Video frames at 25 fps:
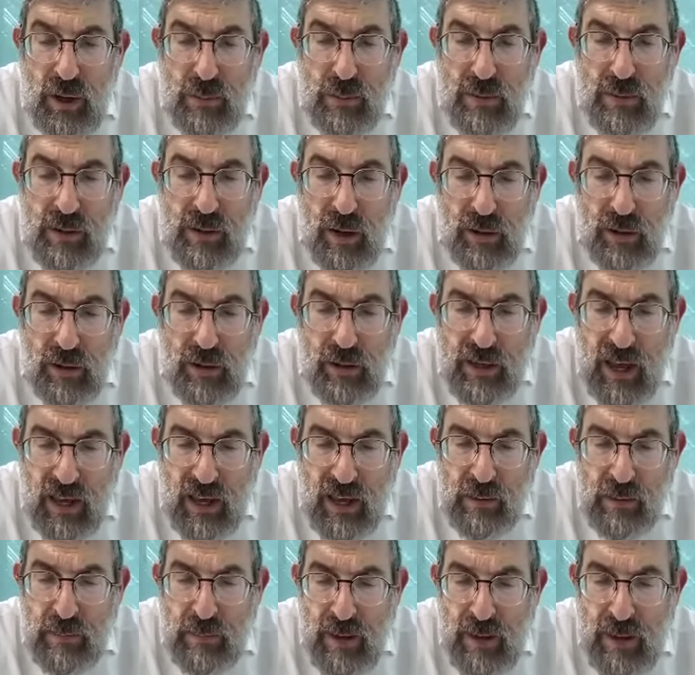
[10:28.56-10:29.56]
Rabbi Yehuda im
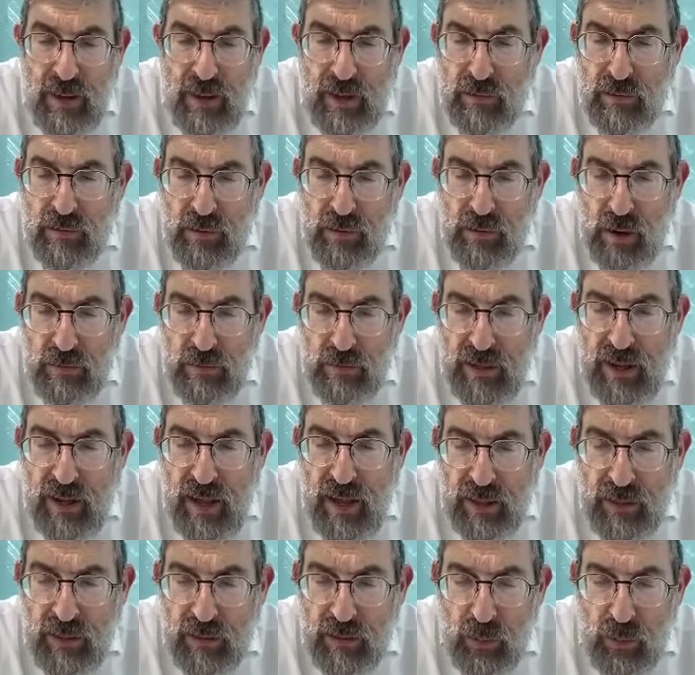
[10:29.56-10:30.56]
kolah kalim ein
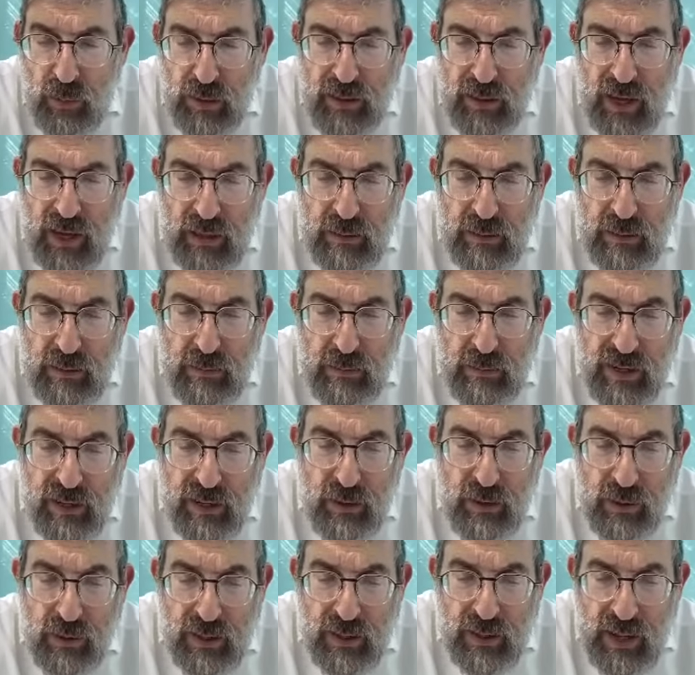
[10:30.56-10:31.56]
nigrarin. All
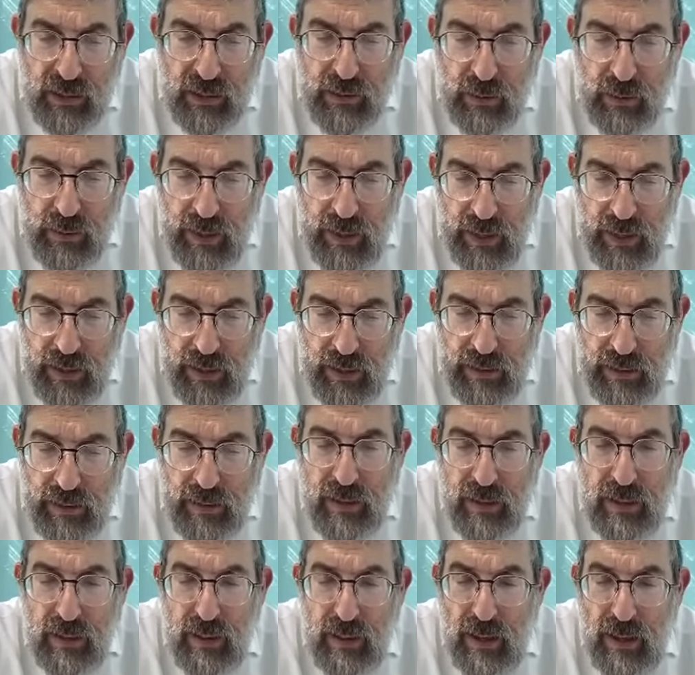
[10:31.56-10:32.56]
kalim you cannot
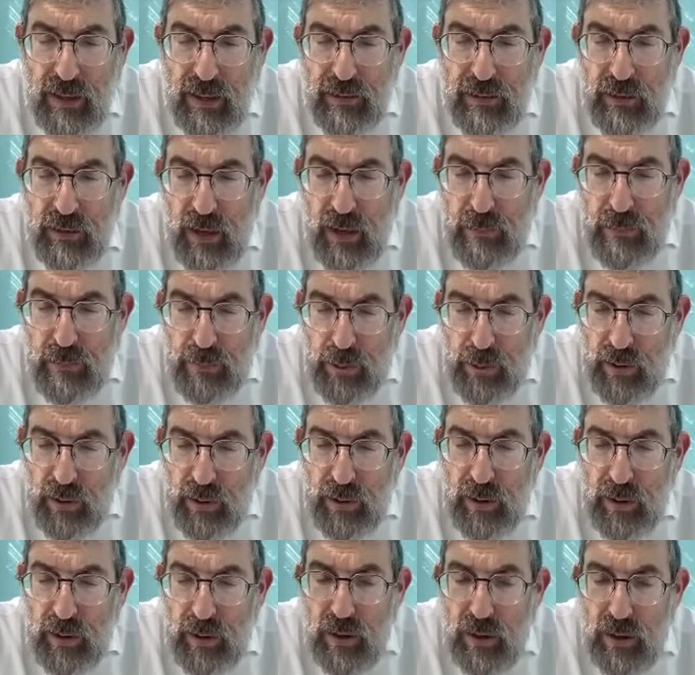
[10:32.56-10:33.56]
go ahead
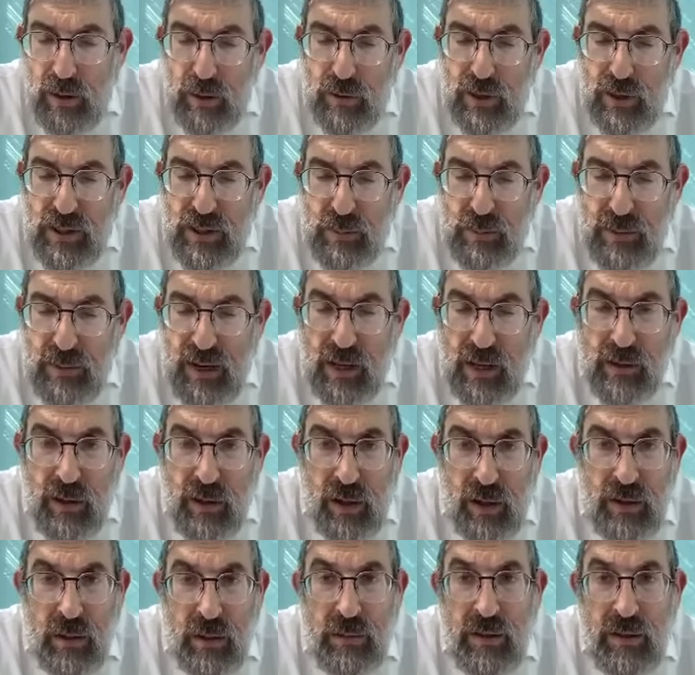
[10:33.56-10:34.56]
and pull.
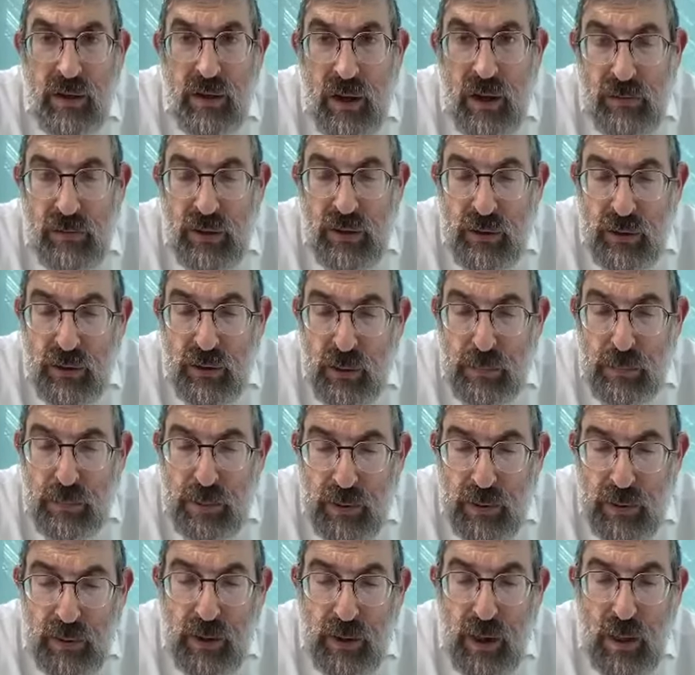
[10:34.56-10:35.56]
Chutz min agolo, the
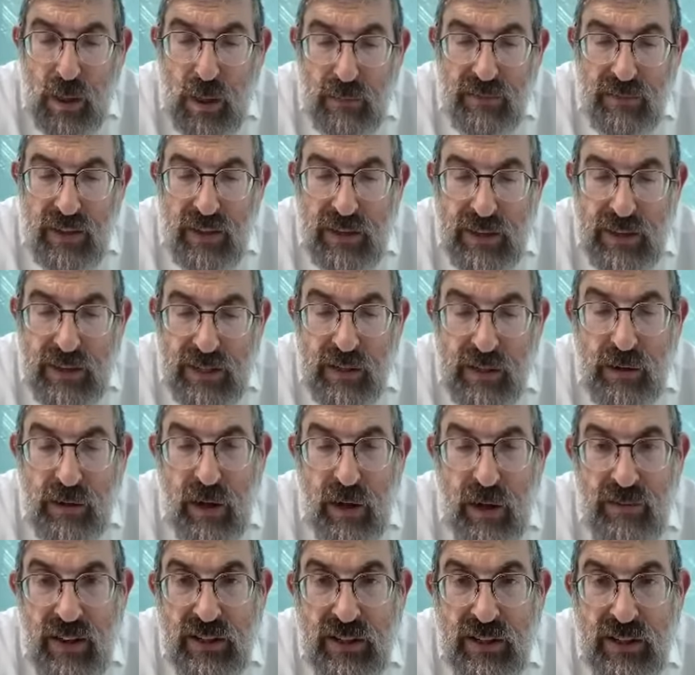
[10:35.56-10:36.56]
golo you could pull.
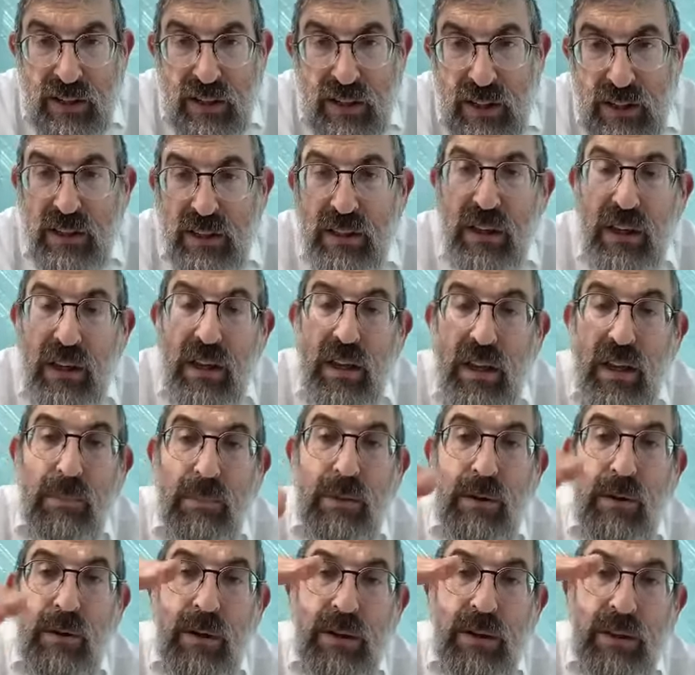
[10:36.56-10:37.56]
Neishi
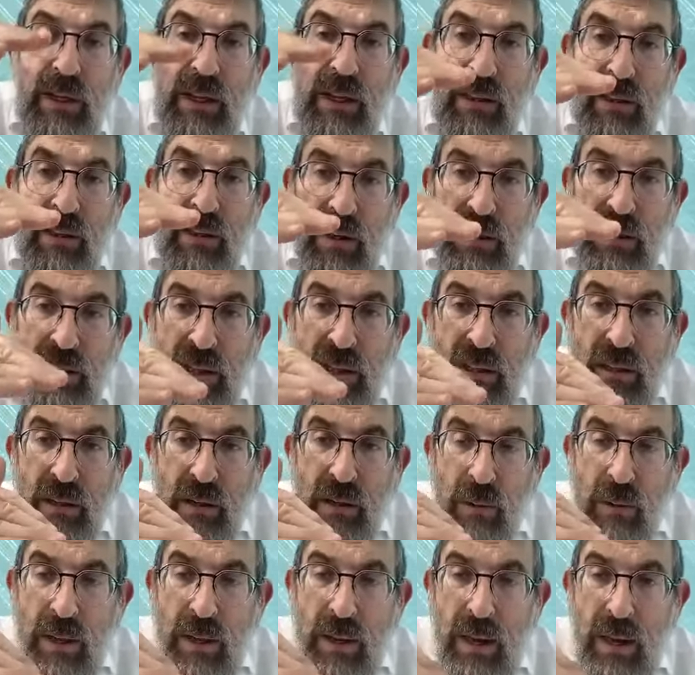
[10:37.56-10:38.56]
koveshes, because
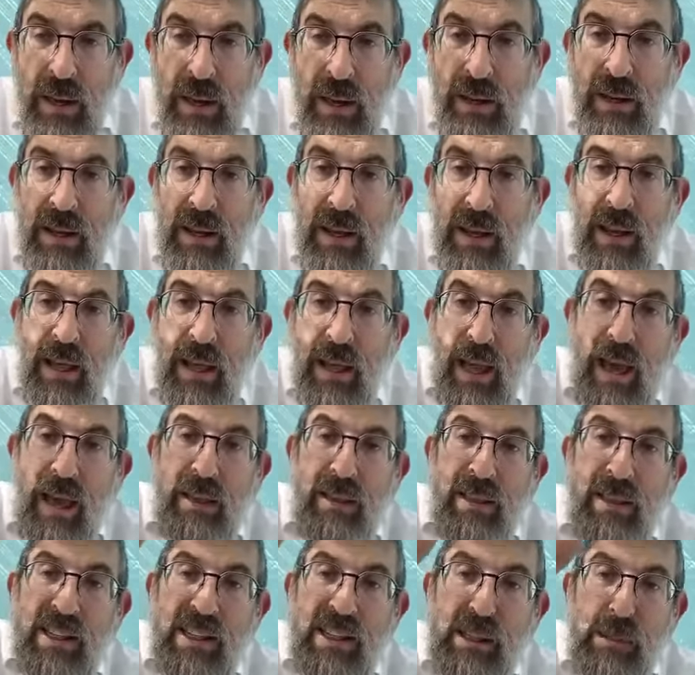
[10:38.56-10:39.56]
it doesn't go
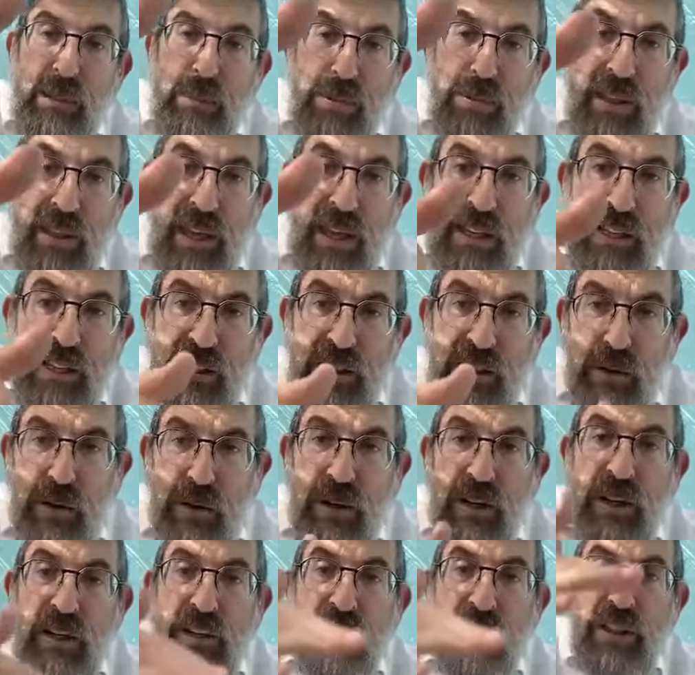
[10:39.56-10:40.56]
ahead and
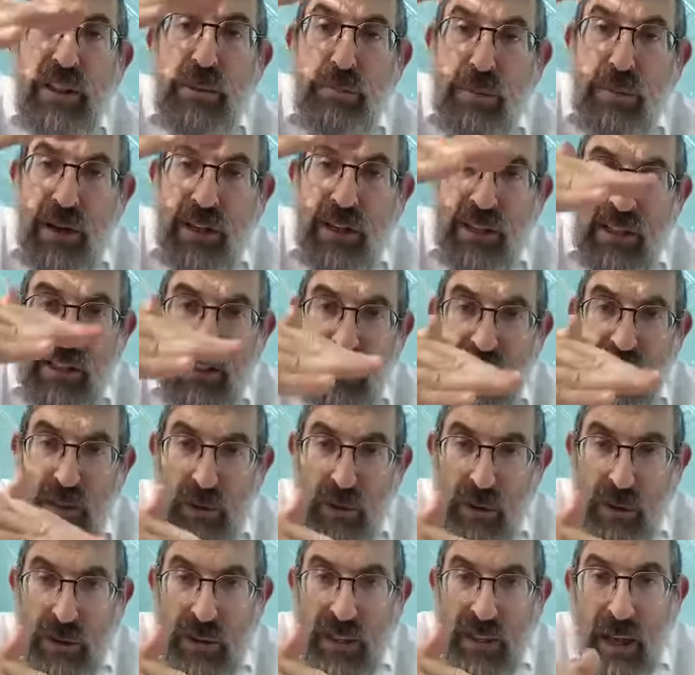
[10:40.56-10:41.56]
displace dirt. It
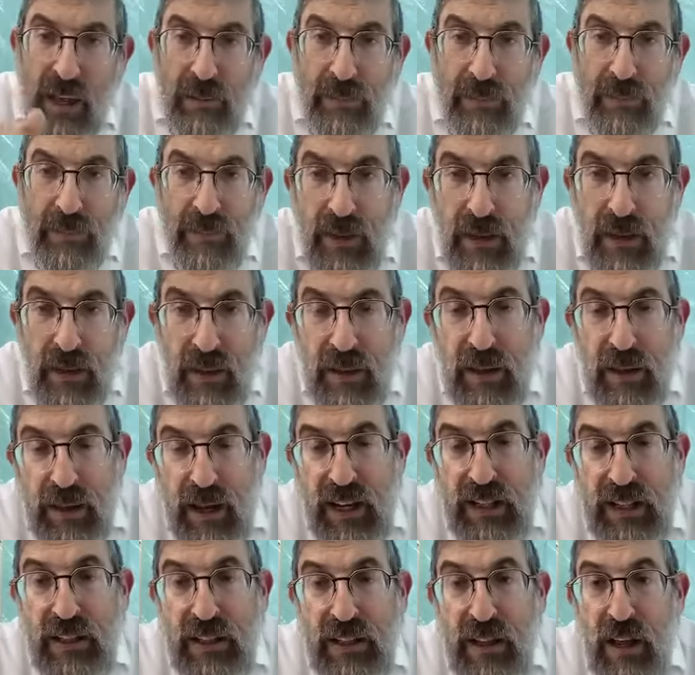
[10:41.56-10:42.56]
just presses the dirt
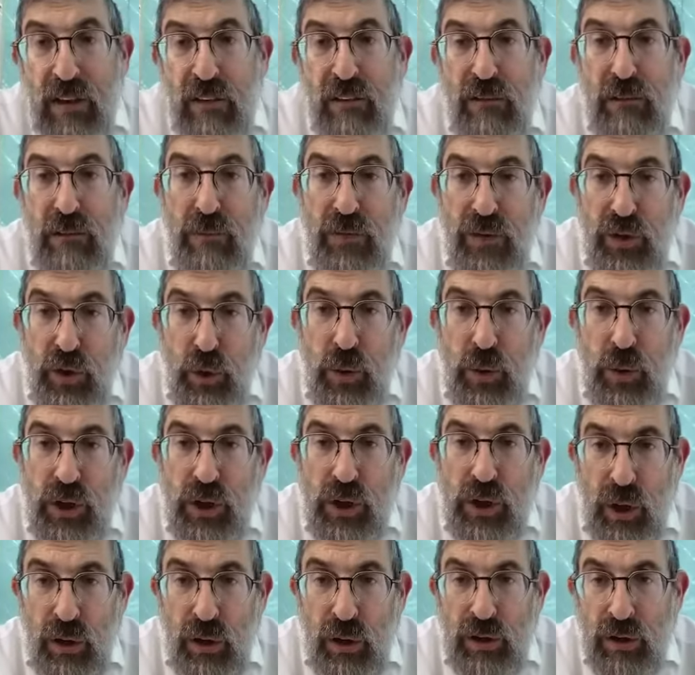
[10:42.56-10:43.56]
down. Guys,
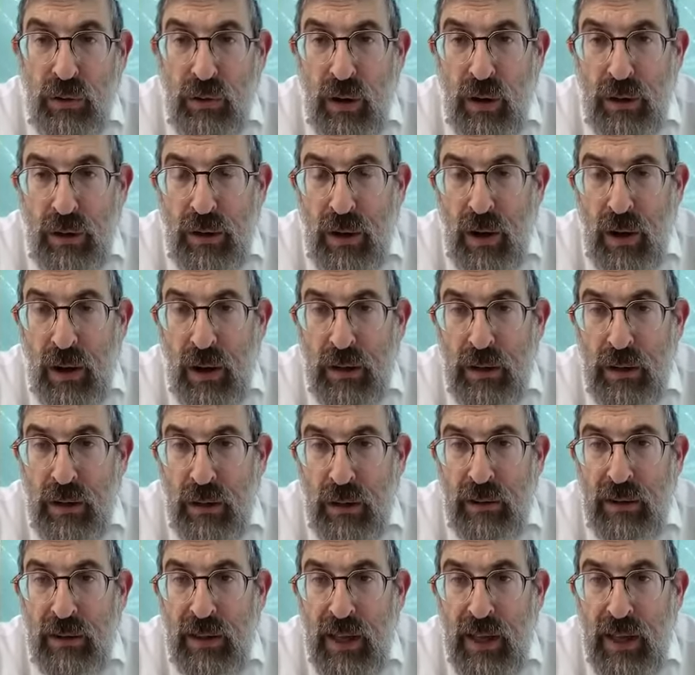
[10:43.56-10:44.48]
view a coulter